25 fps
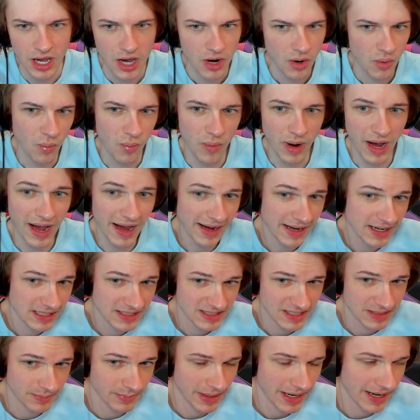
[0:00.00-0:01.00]
Why
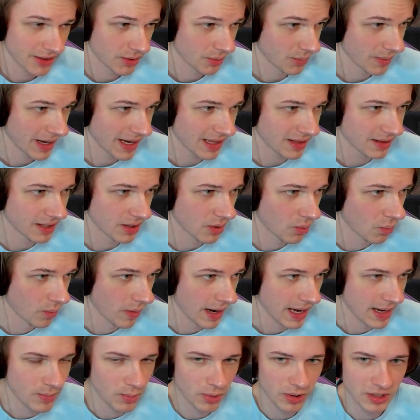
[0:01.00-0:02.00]
is it, by the way, like
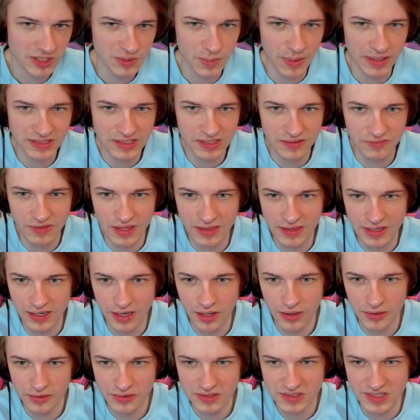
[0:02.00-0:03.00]
way more expensive than the
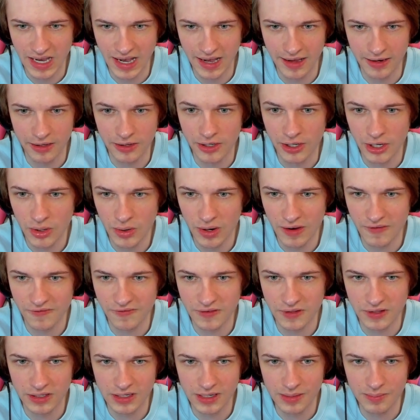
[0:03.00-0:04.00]
others? I don't know. I
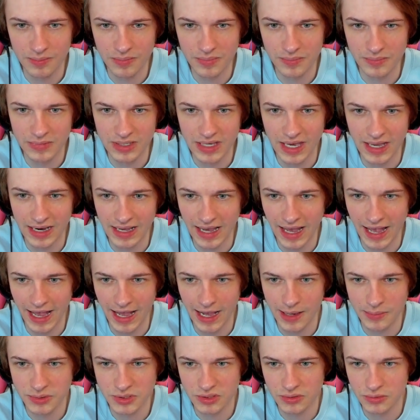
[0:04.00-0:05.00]
feel like I'm getting
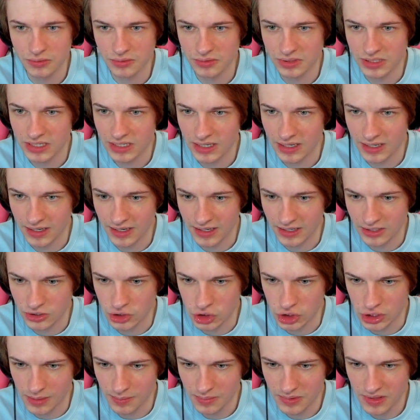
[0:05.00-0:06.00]
absolutely uh,
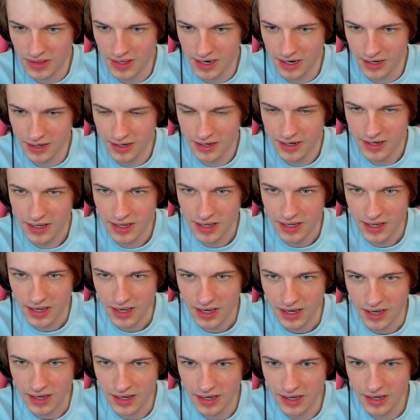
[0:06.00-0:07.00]
gypped there.
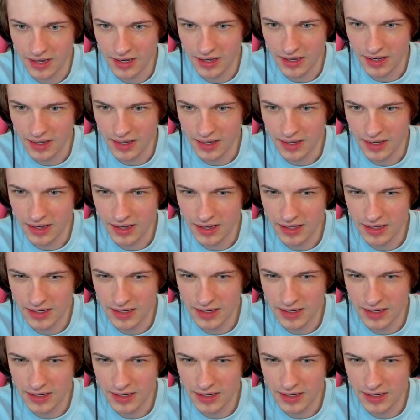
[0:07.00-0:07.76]
Uh,